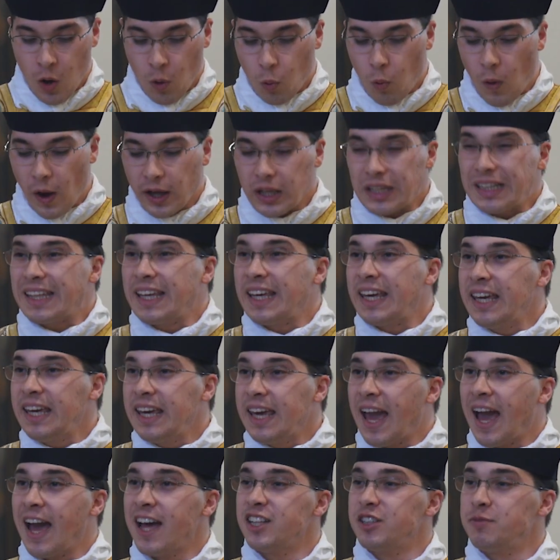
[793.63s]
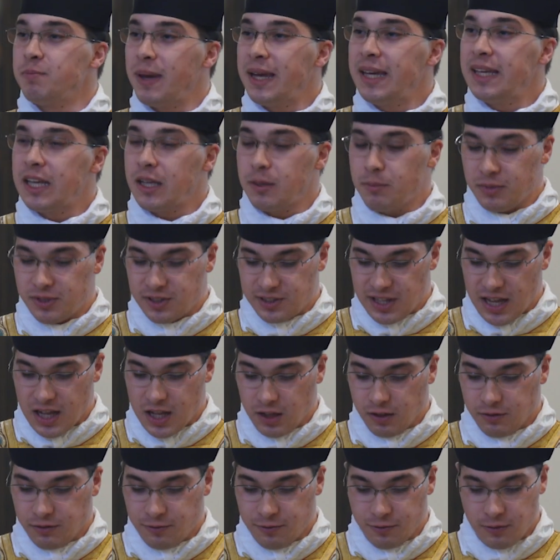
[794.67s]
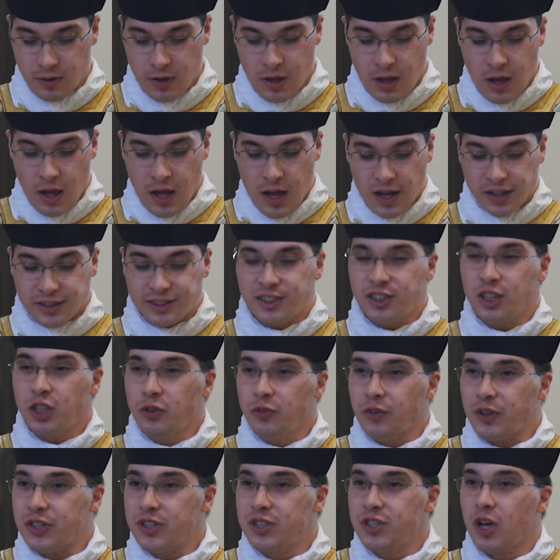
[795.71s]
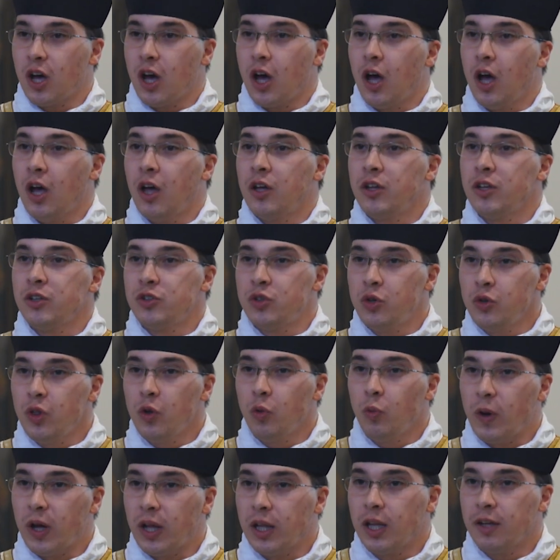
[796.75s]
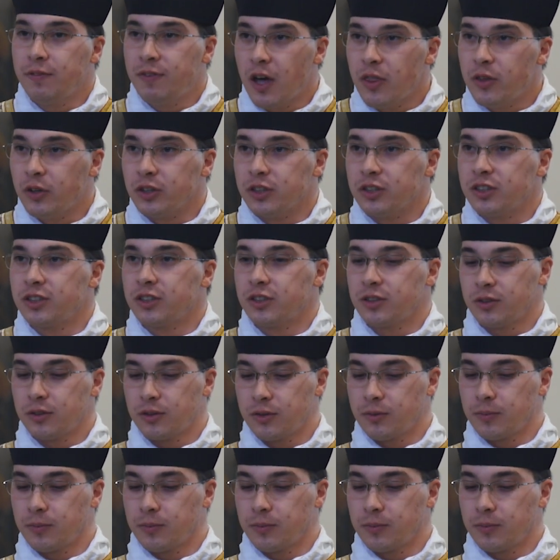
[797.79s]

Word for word: while he has made himself a servant to the will of others.